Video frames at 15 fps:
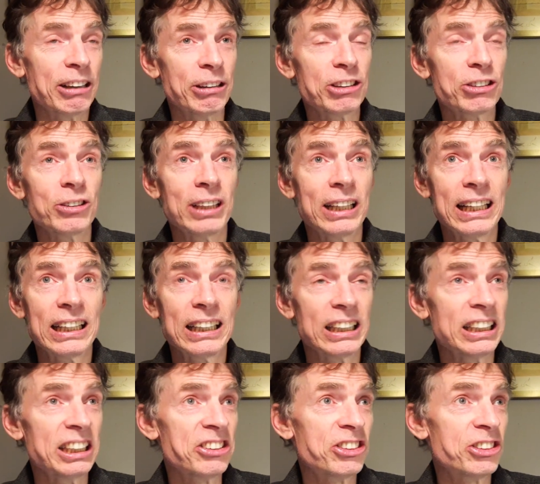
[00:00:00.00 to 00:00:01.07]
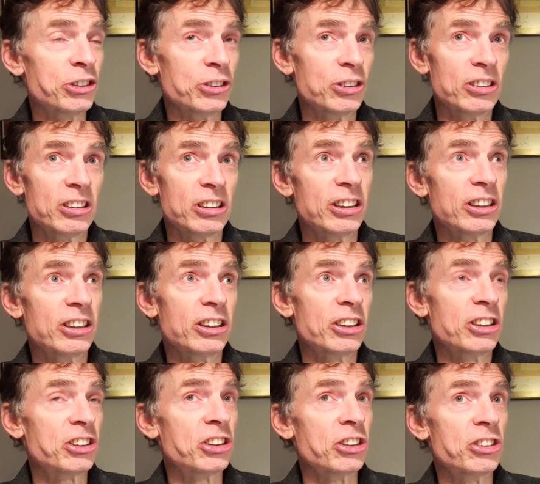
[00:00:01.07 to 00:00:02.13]
My wish today is to
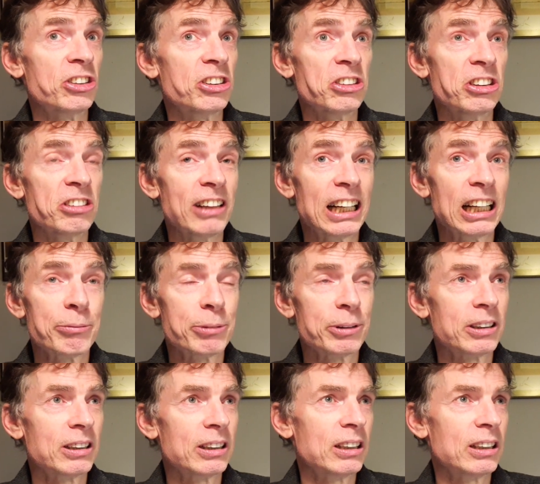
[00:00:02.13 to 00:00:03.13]
develop,